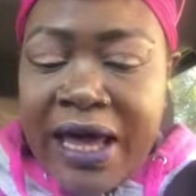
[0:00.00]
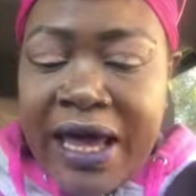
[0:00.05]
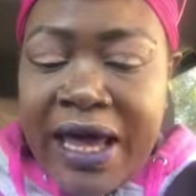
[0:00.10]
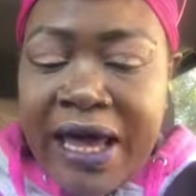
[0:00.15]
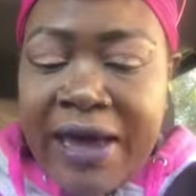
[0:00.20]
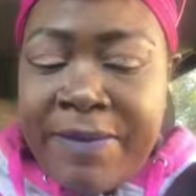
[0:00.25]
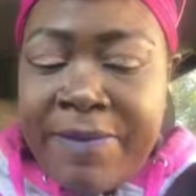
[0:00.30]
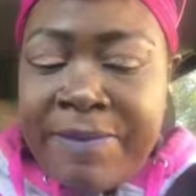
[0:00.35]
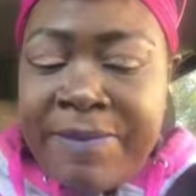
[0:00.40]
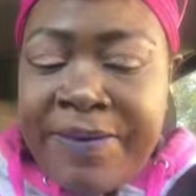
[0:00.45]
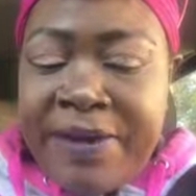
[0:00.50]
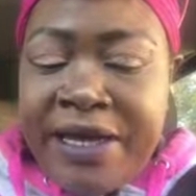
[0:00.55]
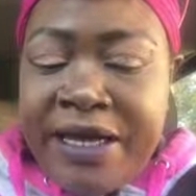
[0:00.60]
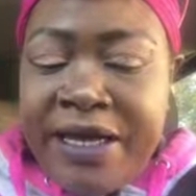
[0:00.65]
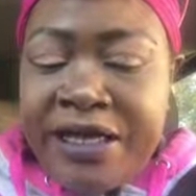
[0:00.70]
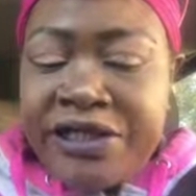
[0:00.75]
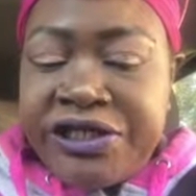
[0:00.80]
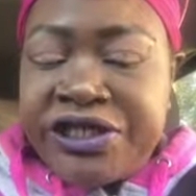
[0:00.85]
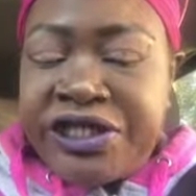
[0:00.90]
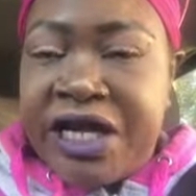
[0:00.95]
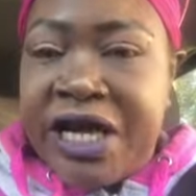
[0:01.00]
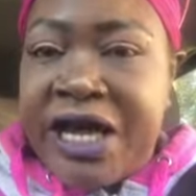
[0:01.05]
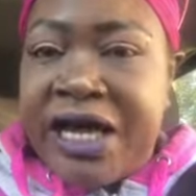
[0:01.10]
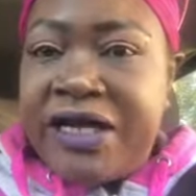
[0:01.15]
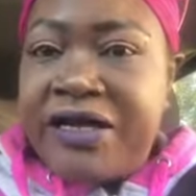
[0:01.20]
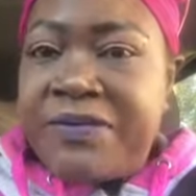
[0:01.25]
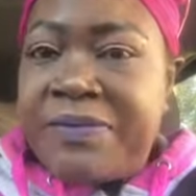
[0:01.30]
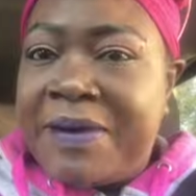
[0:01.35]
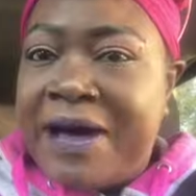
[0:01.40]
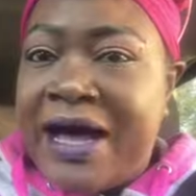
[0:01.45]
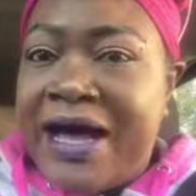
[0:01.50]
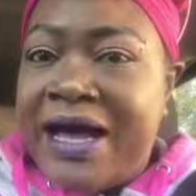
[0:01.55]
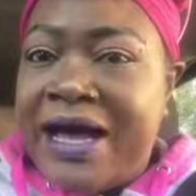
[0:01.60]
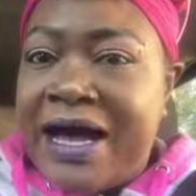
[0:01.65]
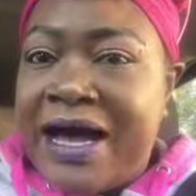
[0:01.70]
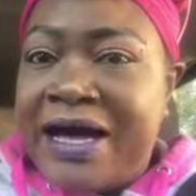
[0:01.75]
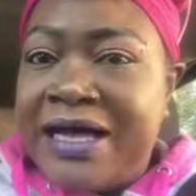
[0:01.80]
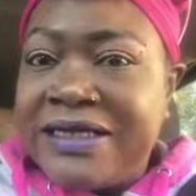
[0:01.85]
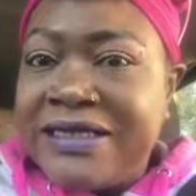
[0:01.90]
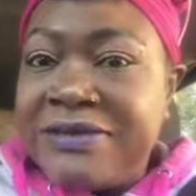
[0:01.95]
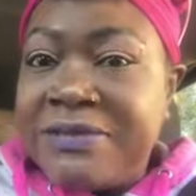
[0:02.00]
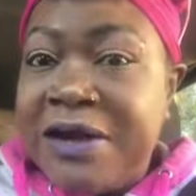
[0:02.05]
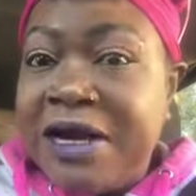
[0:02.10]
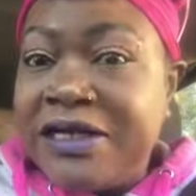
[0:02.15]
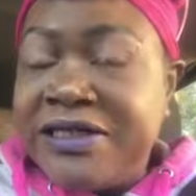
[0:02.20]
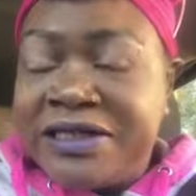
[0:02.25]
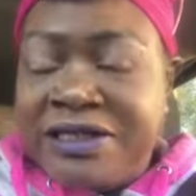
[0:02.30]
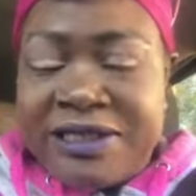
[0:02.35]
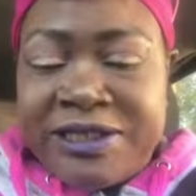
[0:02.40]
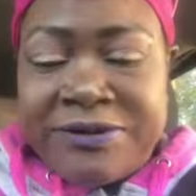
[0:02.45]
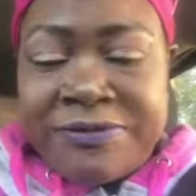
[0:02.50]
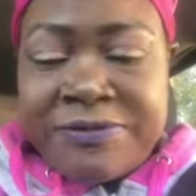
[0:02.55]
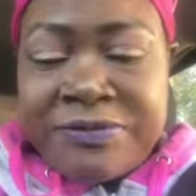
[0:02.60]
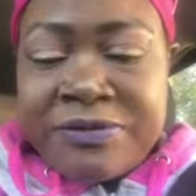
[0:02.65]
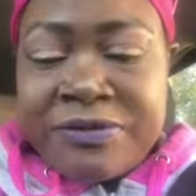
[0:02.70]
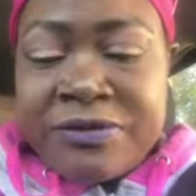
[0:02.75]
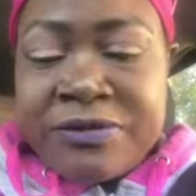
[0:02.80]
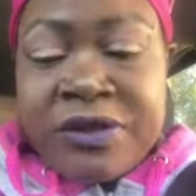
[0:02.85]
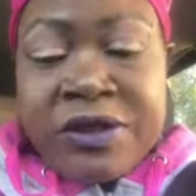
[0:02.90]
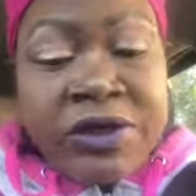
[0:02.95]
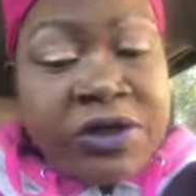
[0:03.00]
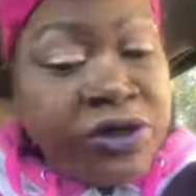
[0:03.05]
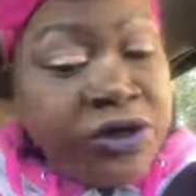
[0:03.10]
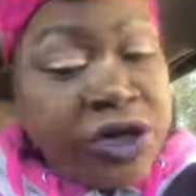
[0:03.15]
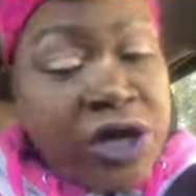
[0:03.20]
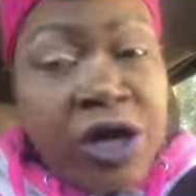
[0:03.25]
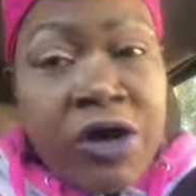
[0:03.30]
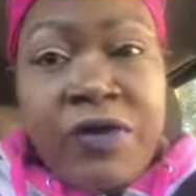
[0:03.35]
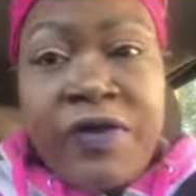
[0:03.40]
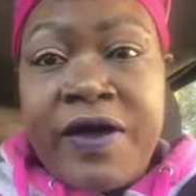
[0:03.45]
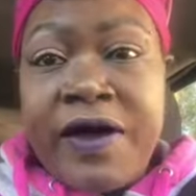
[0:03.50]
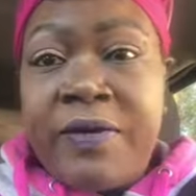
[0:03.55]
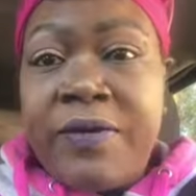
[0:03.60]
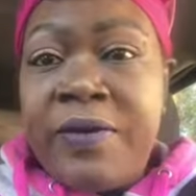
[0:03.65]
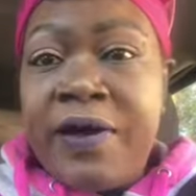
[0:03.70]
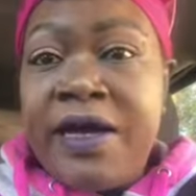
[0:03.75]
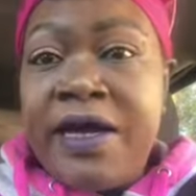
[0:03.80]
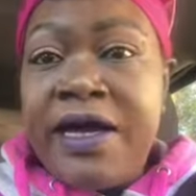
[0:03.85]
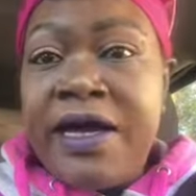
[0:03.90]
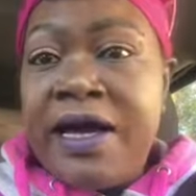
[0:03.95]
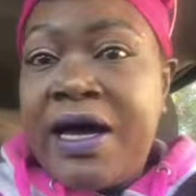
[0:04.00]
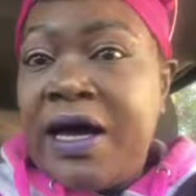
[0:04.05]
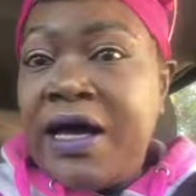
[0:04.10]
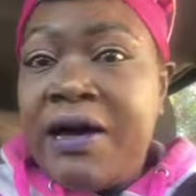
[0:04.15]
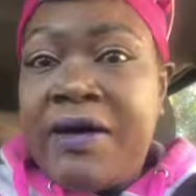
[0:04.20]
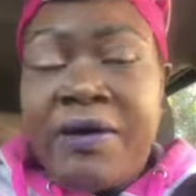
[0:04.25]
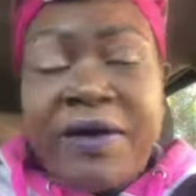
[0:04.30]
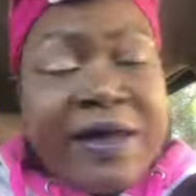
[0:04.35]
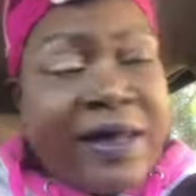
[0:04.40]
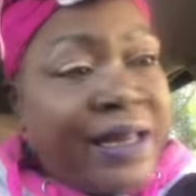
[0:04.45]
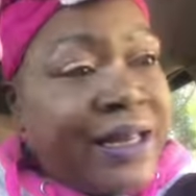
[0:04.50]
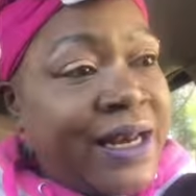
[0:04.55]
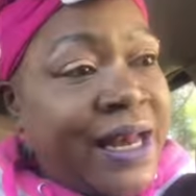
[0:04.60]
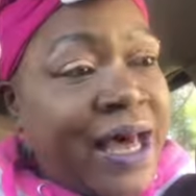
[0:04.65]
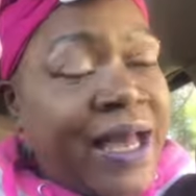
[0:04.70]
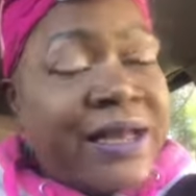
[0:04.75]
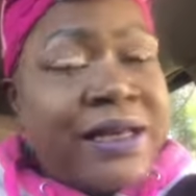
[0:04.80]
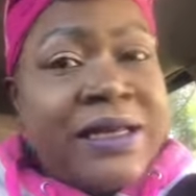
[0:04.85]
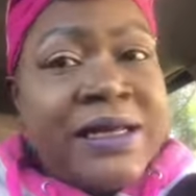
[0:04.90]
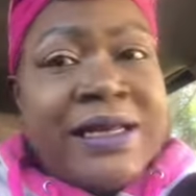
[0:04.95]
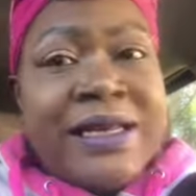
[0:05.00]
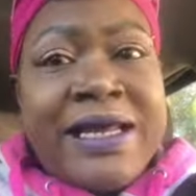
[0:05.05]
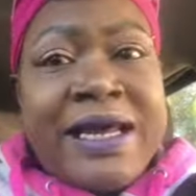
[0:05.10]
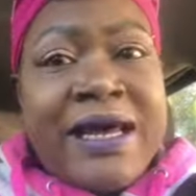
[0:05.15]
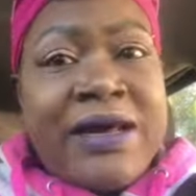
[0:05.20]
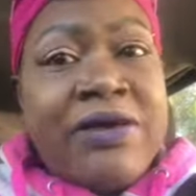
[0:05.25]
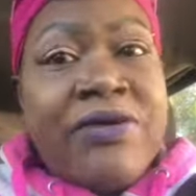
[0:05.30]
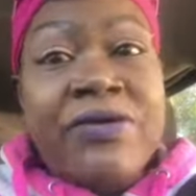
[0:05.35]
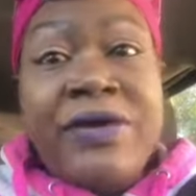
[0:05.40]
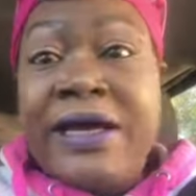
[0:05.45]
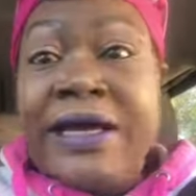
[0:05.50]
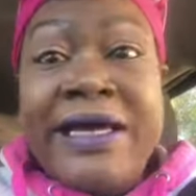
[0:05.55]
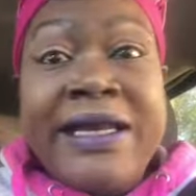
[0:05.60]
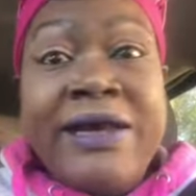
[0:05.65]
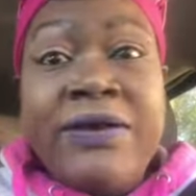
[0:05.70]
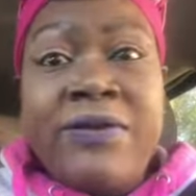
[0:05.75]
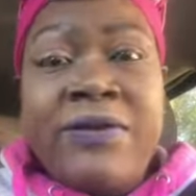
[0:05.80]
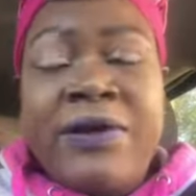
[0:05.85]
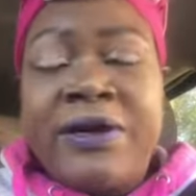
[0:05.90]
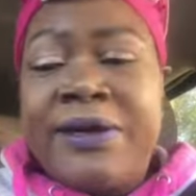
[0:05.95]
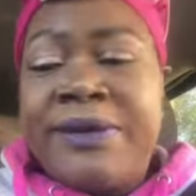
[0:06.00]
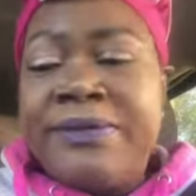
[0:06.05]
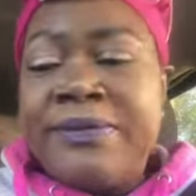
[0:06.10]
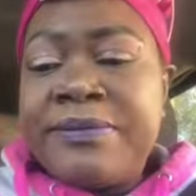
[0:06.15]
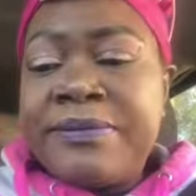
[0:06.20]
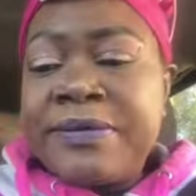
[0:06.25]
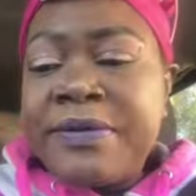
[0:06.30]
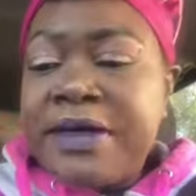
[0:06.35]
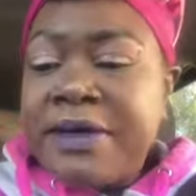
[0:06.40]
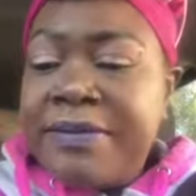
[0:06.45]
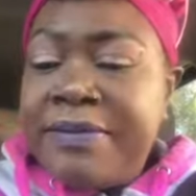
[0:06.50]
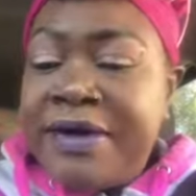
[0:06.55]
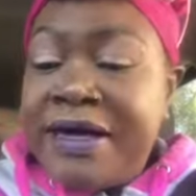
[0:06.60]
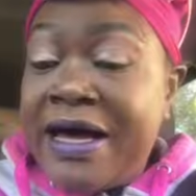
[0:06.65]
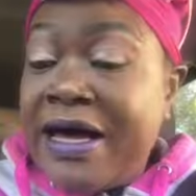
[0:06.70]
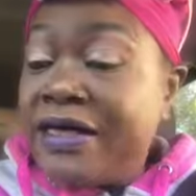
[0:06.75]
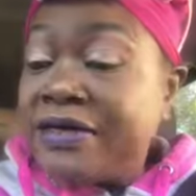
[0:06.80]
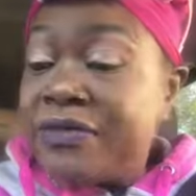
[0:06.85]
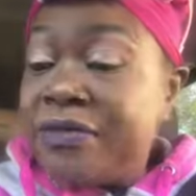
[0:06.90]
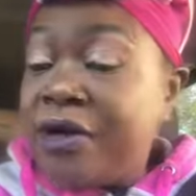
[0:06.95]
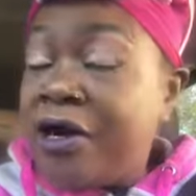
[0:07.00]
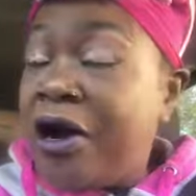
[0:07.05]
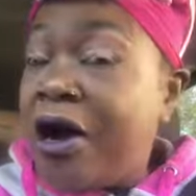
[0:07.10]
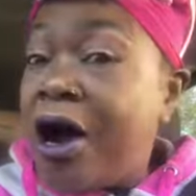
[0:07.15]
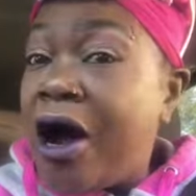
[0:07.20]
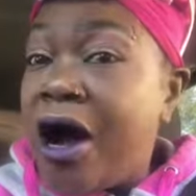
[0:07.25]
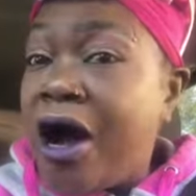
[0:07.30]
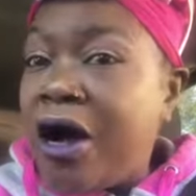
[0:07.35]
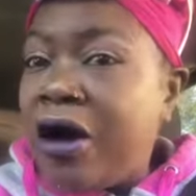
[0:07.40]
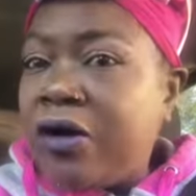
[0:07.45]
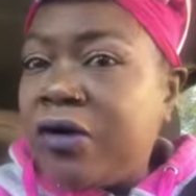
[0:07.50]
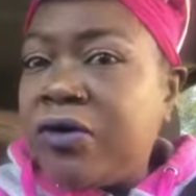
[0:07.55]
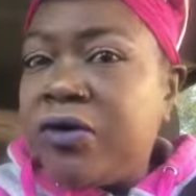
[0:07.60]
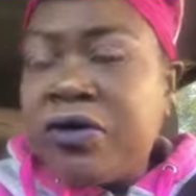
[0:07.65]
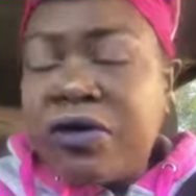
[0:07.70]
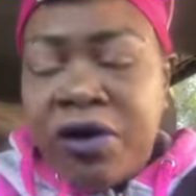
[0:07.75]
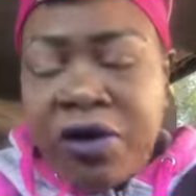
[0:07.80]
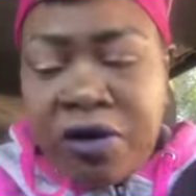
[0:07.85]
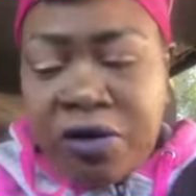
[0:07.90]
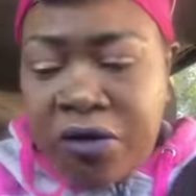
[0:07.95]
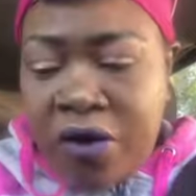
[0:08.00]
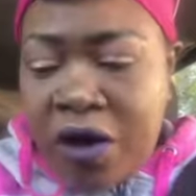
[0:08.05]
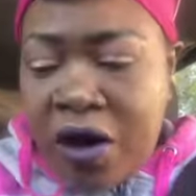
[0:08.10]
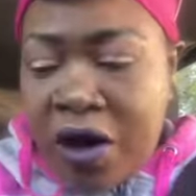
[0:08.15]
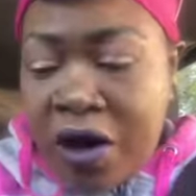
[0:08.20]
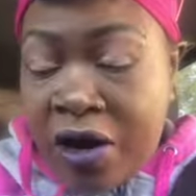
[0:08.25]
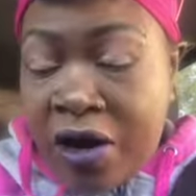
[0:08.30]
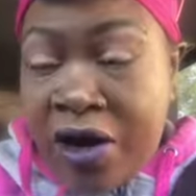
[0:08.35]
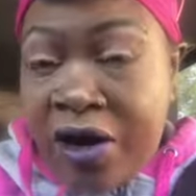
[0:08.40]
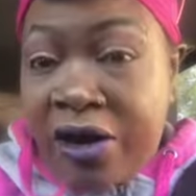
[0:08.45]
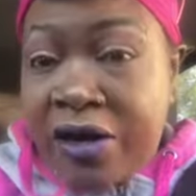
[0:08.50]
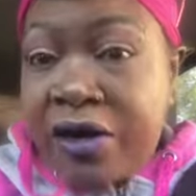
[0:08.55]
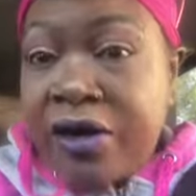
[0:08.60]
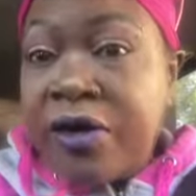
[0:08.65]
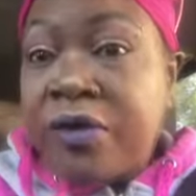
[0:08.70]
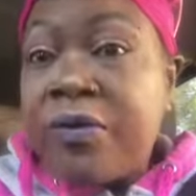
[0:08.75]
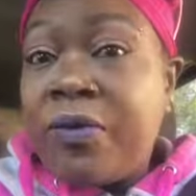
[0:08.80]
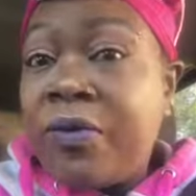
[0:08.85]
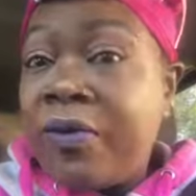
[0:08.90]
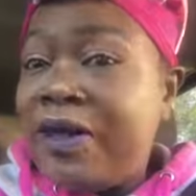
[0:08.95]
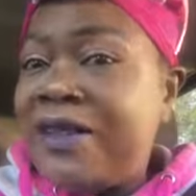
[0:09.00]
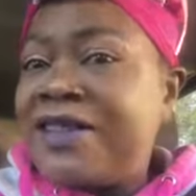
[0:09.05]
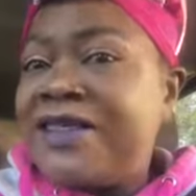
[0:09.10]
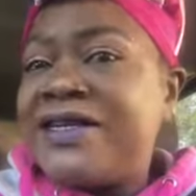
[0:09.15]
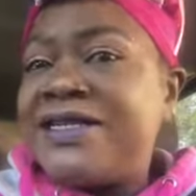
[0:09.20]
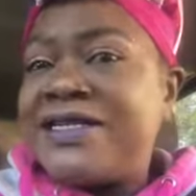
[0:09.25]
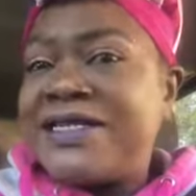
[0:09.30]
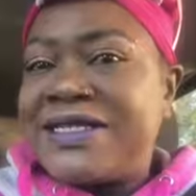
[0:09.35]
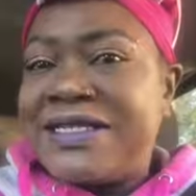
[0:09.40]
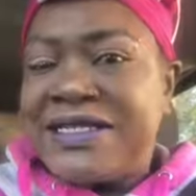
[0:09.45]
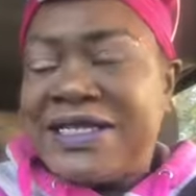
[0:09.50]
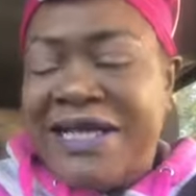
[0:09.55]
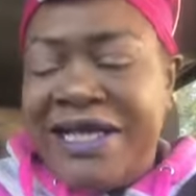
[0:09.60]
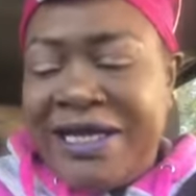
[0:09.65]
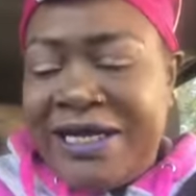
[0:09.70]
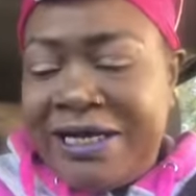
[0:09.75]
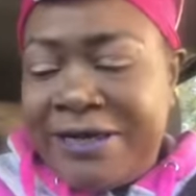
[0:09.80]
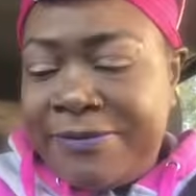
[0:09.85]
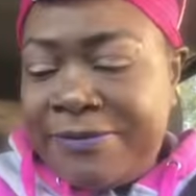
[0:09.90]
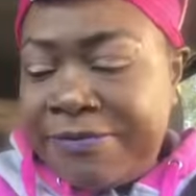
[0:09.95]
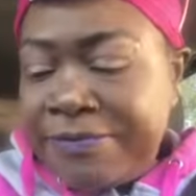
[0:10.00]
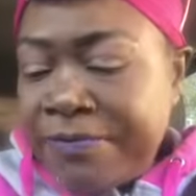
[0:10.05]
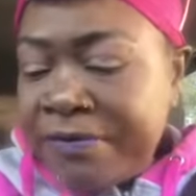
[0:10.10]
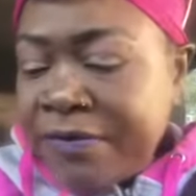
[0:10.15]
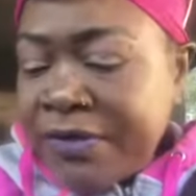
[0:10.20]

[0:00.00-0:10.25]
and be changed by God's mercy. You know that we uh, cannot look down on anyone because we all are with sin